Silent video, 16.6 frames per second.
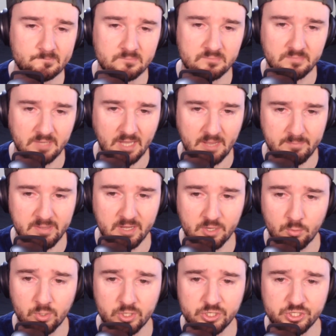that pick
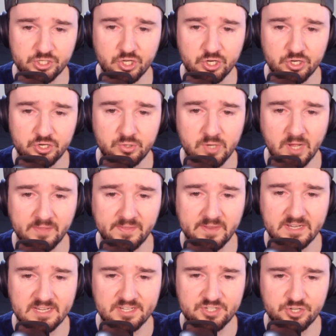really just couldn't do nothing
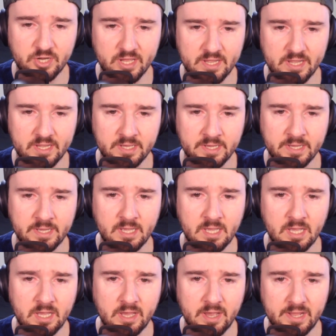yesterday.
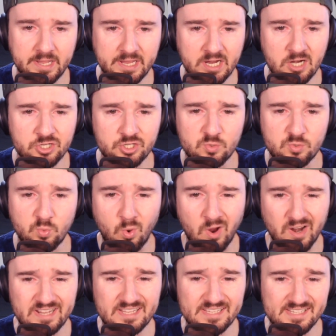Uh, they are just one
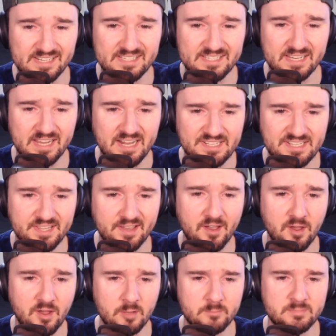and six against the
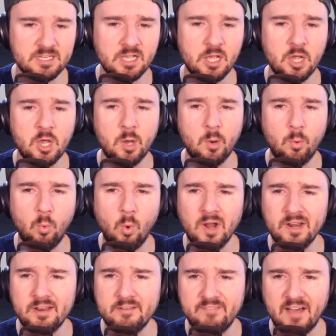Cubs, one
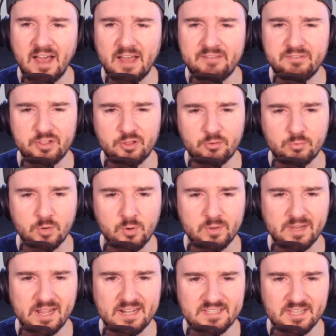and five on the road
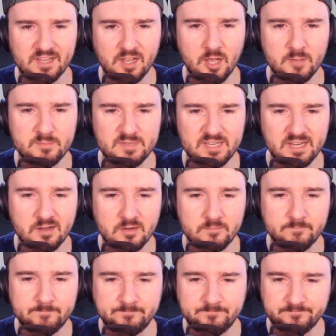against the Cubs here.
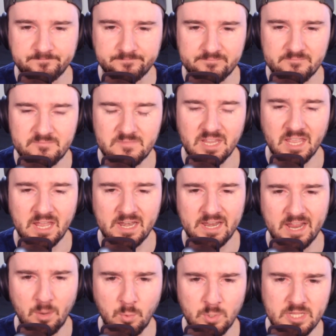And
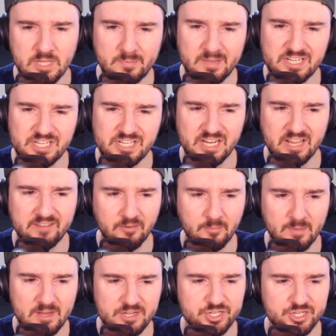yeah, with the pitching
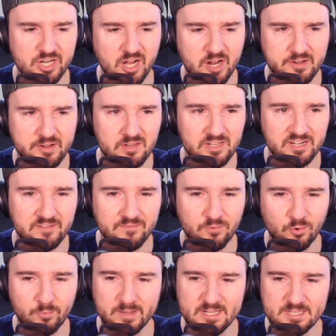information unclear
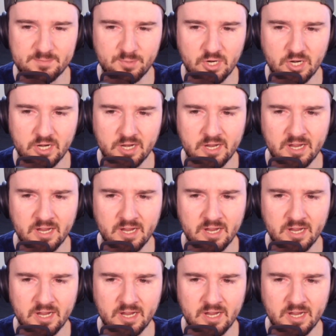for Pittsburgh,